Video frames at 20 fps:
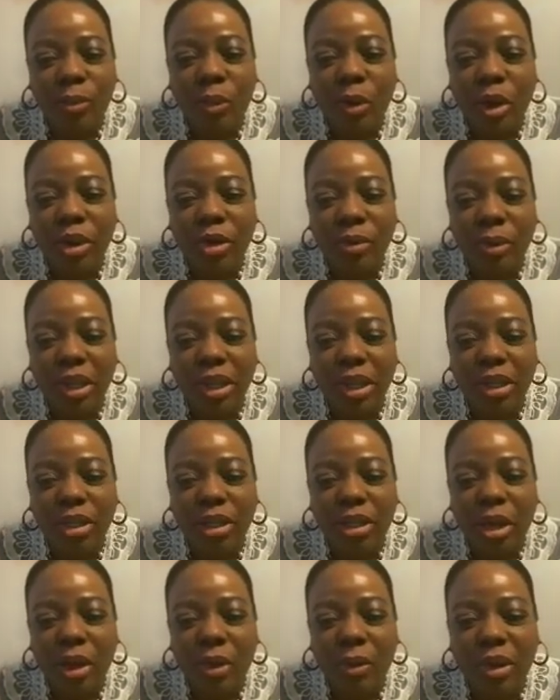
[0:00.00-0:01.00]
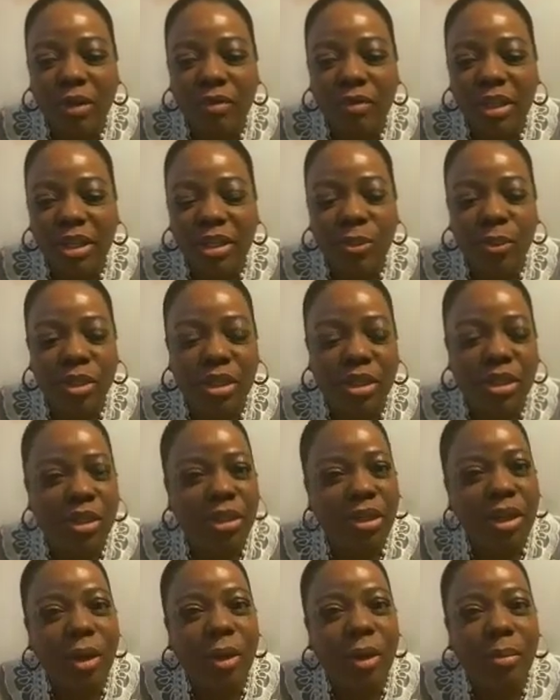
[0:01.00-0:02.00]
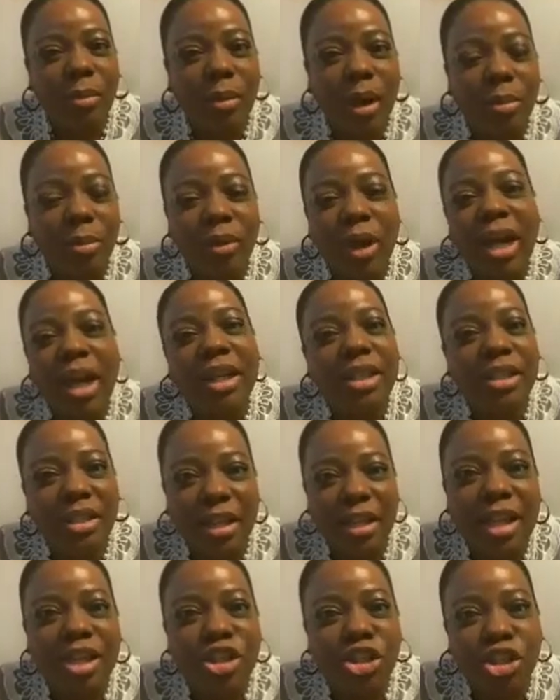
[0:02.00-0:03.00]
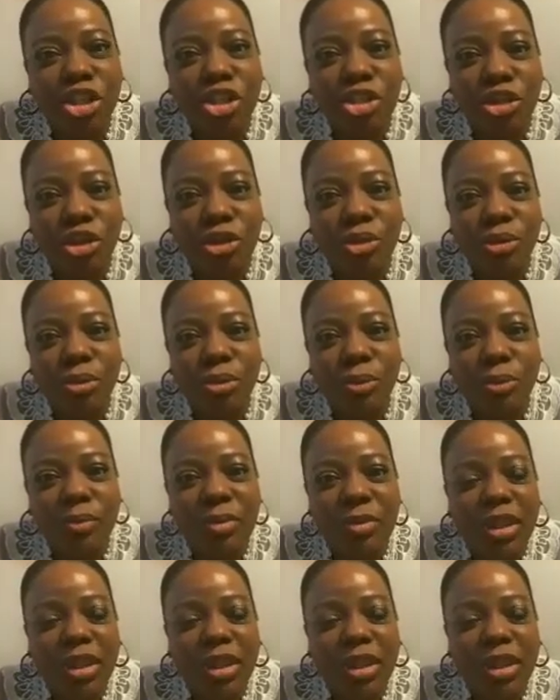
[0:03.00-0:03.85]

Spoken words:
wondering, if this was, a practice that I should do,